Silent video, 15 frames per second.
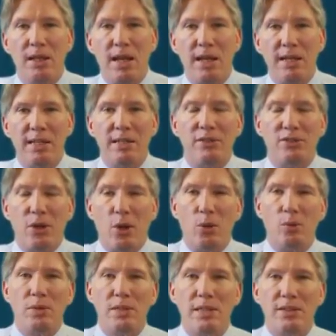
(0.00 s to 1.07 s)
and it is
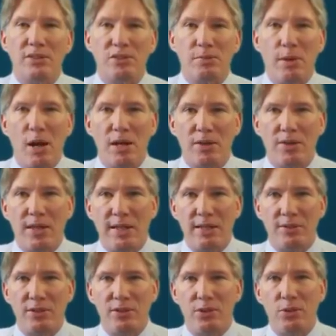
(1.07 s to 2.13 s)
only a smart
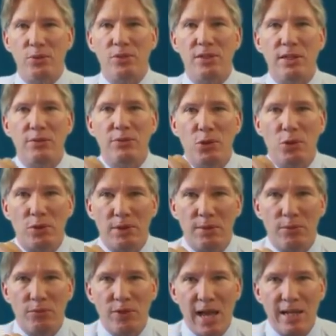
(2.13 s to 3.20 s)
thing to do to give your
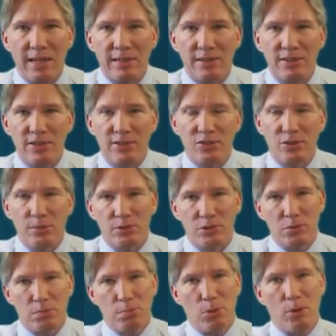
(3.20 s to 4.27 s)
lymphatic system
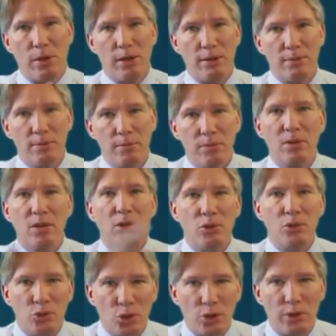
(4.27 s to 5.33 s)
support
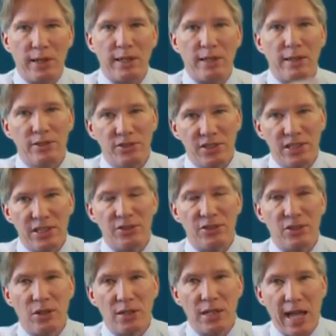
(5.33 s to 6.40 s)
during
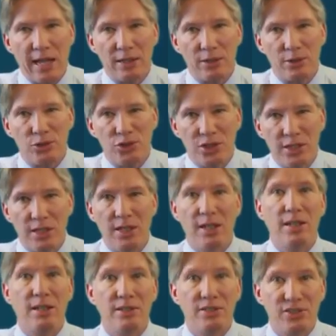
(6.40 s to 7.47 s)
seasonal allergy
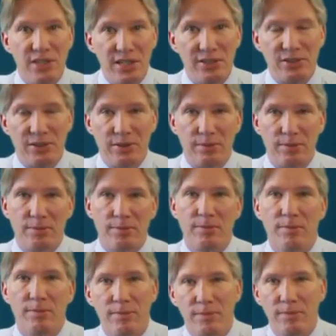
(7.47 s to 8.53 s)
season.
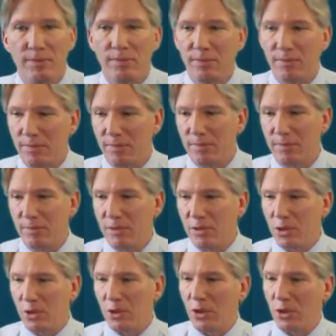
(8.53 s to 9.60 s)

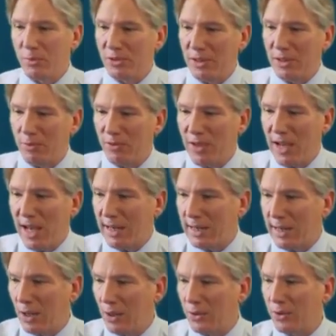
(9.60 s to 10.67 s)
Good Herbs
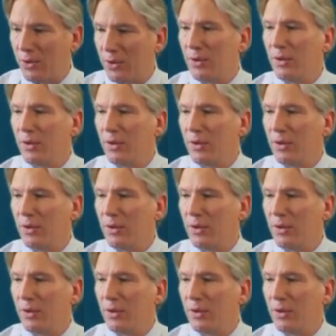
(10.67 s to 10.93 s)
Lymphatic Health,